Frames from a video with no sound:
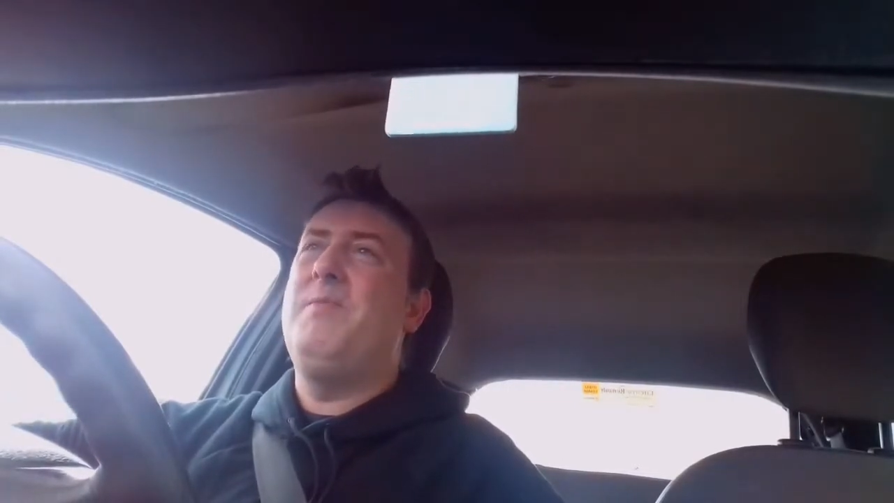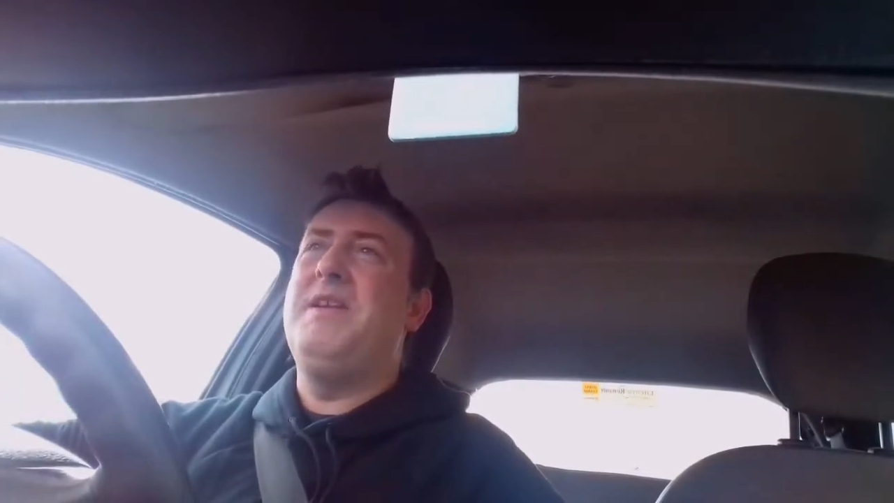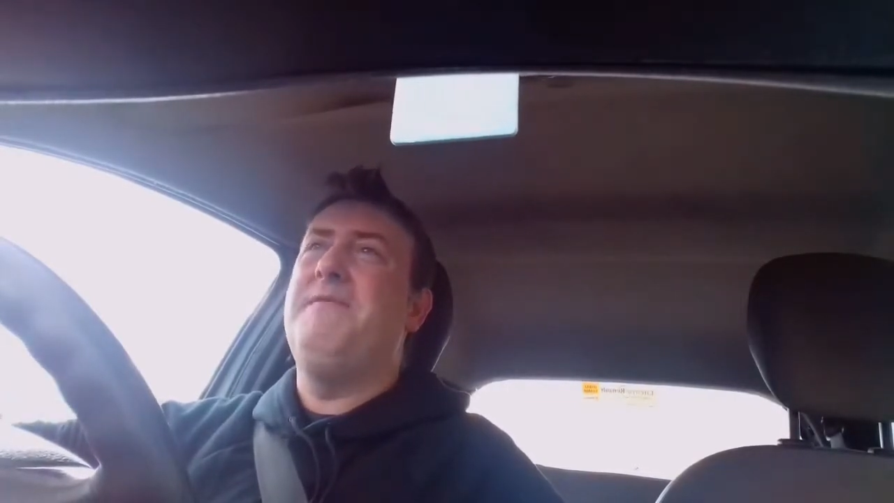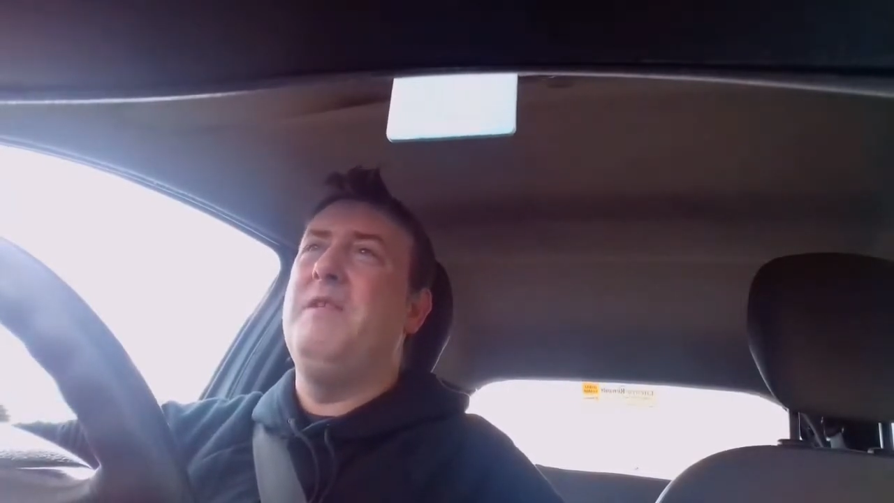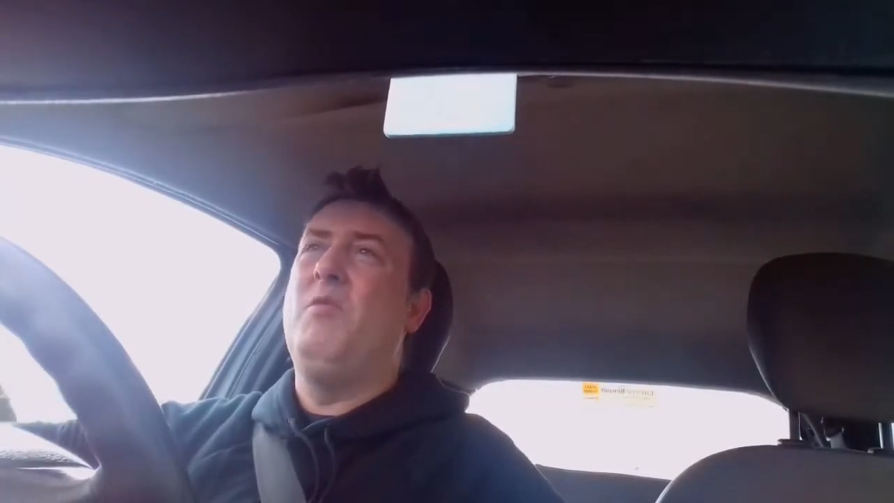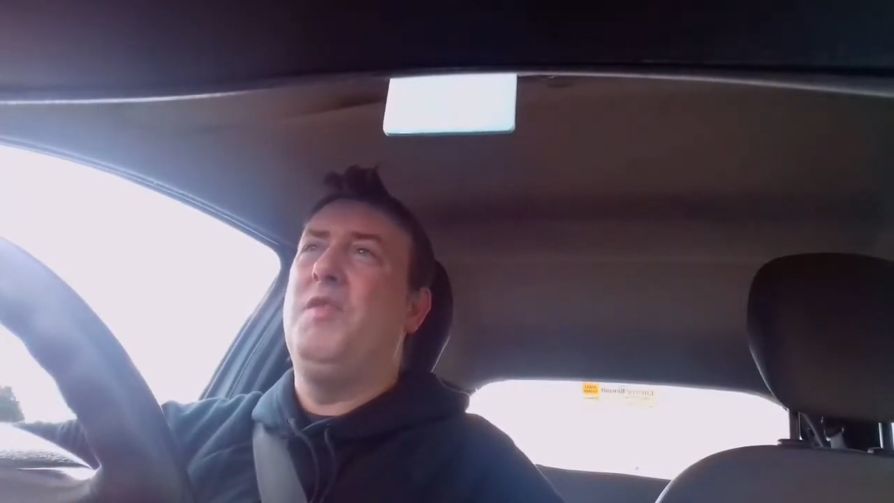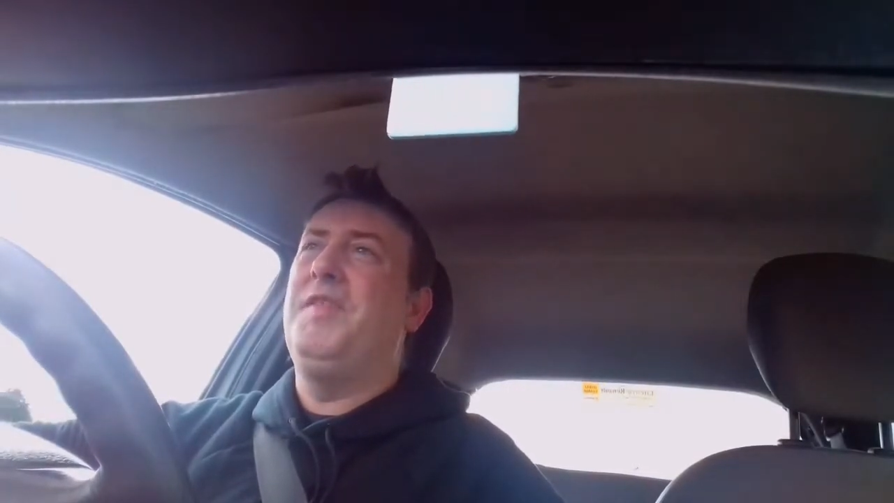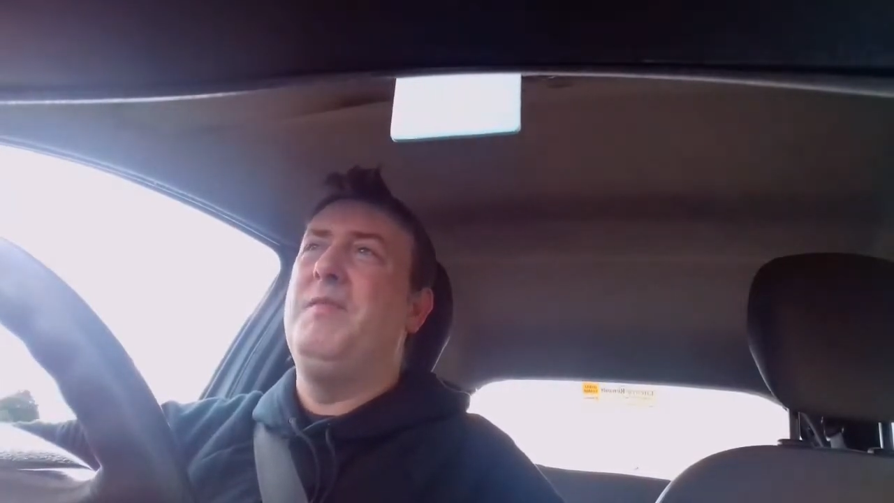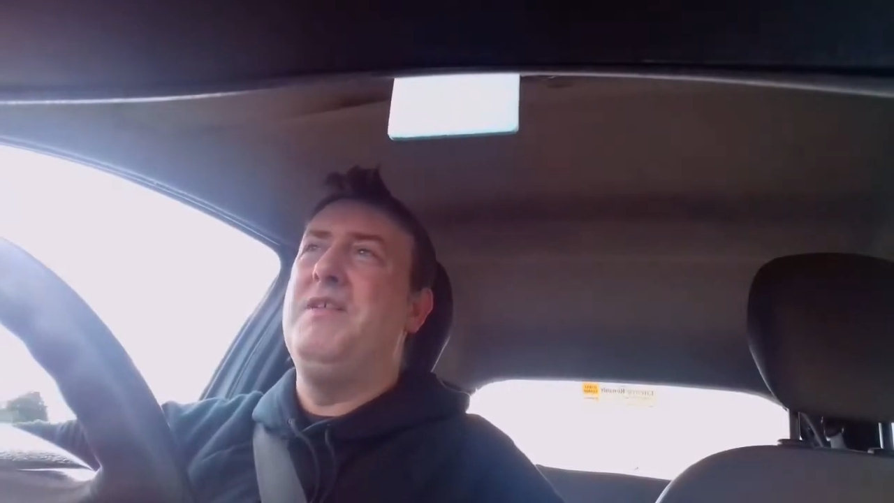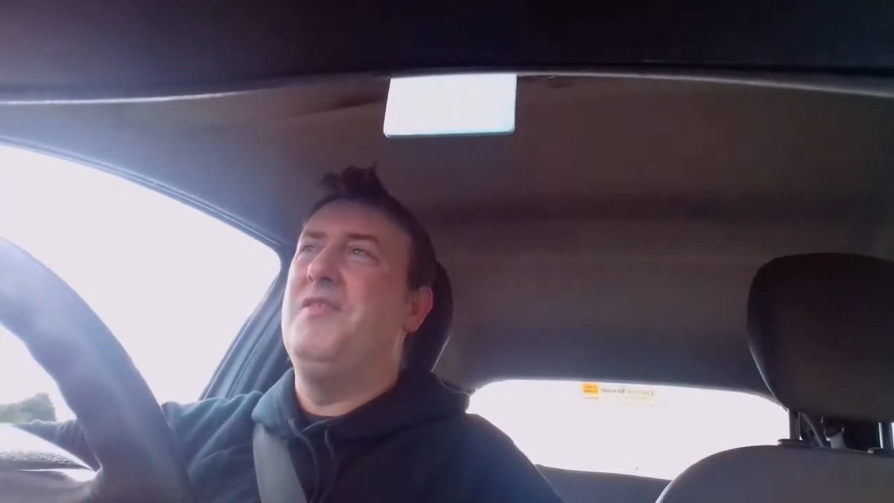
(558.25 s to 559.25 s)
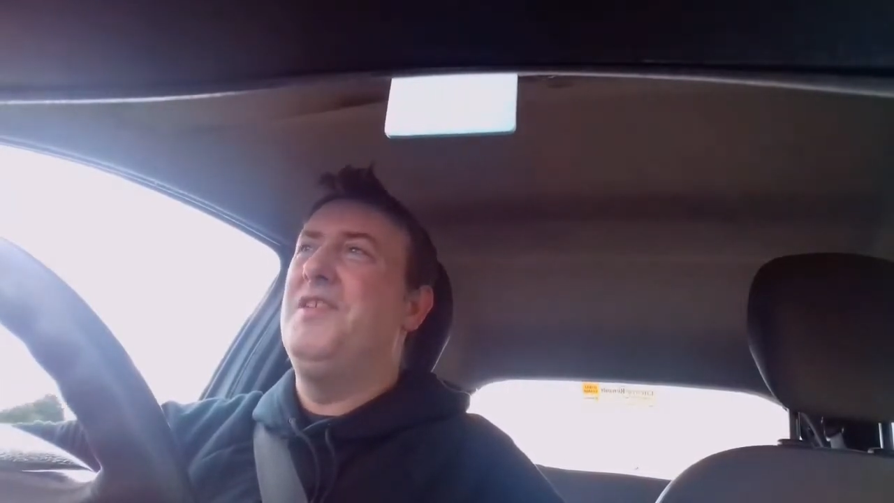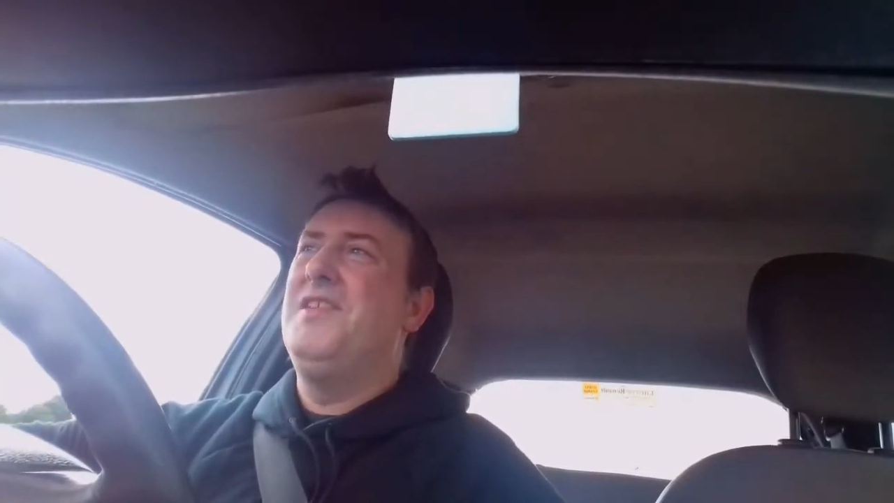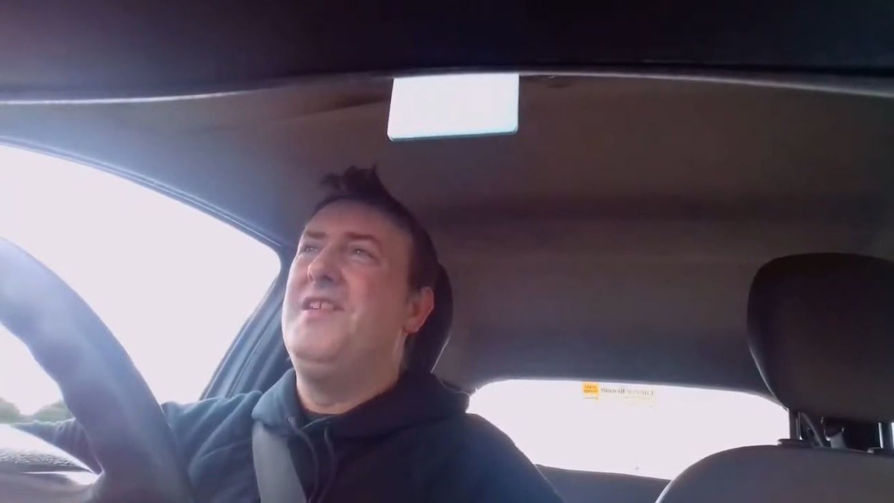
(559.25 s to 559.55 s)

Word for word: benefit whatsoever.